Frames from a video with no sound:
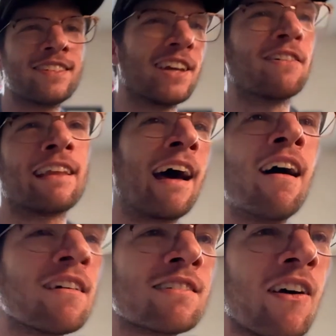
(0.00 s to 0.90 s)
what the
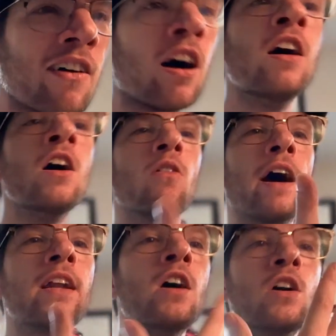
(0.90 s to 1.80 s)
hell is going on,
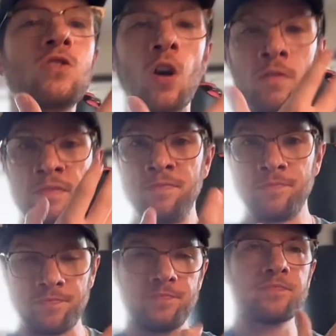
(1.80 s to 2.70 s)
right? So
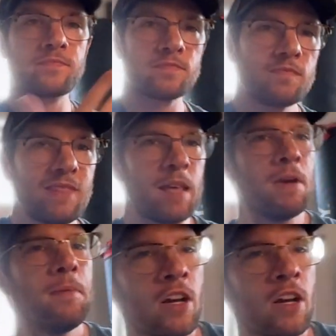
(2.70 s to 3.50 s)
maybe I'll